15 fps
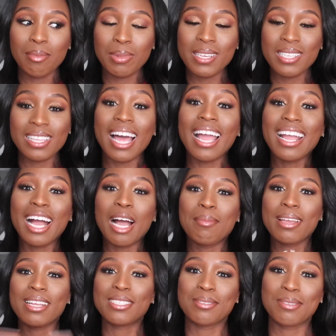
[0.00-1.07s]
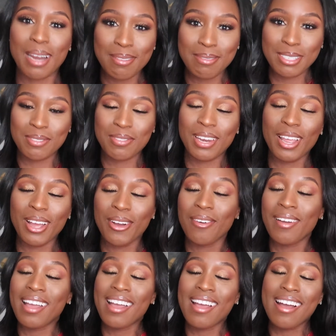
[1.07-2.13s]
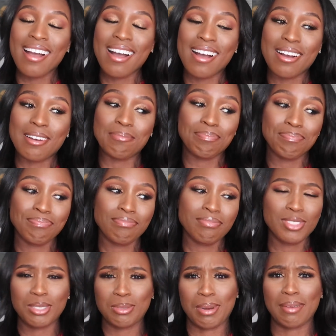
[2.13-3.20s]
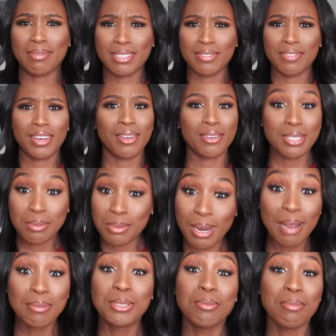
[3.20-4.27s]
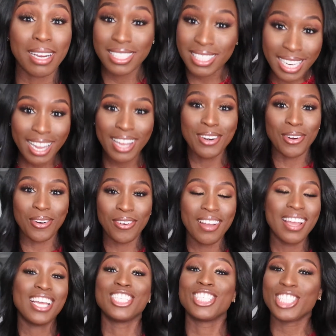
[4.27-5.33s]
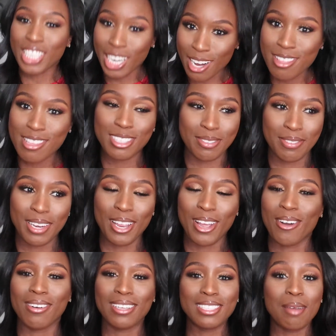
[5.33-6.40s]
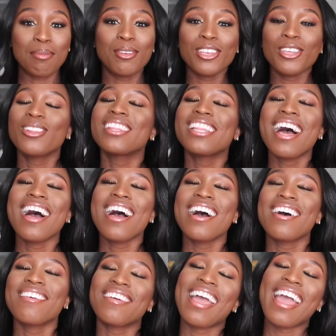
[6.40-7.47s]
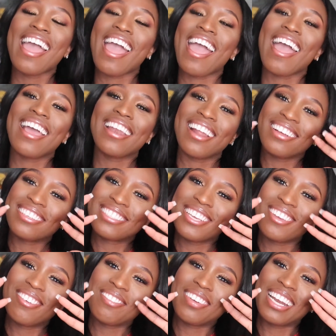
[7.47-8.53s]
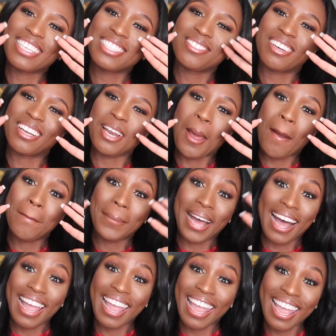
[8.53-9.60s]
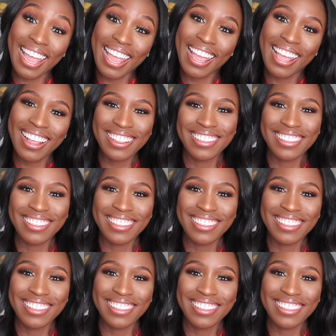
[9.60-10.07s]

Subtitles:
Please like, comment, and subscribe this video. Subscribe to my channel, share this video with someone you love, and I'll see you in my next one. Bye.